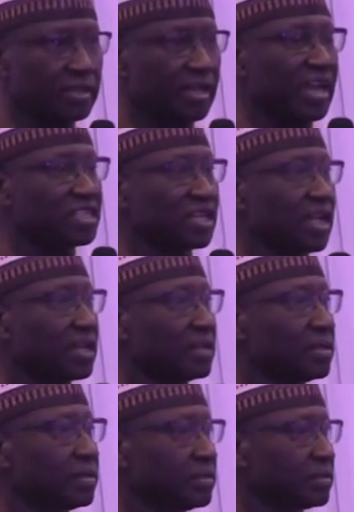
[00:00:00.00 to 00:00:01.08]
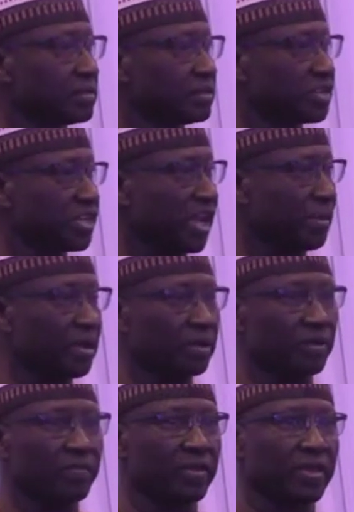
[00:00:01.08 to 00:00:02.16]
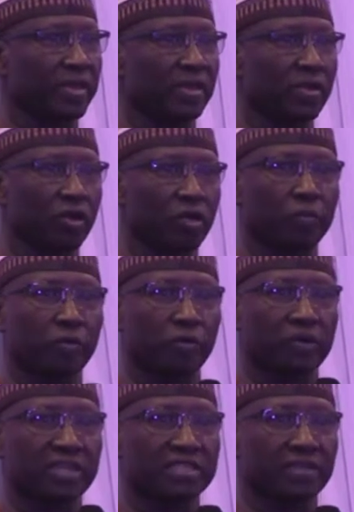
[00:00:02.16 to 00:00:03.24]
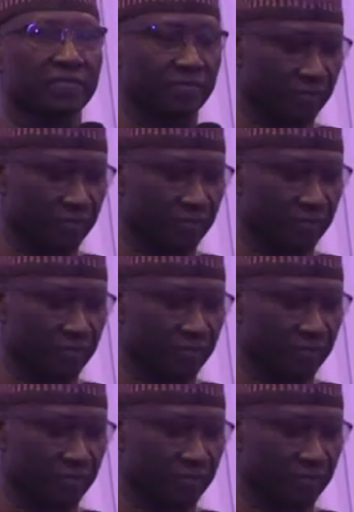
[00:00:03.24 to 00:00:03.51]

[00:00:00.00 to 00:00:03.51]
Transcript: the national chairman of the All Progressive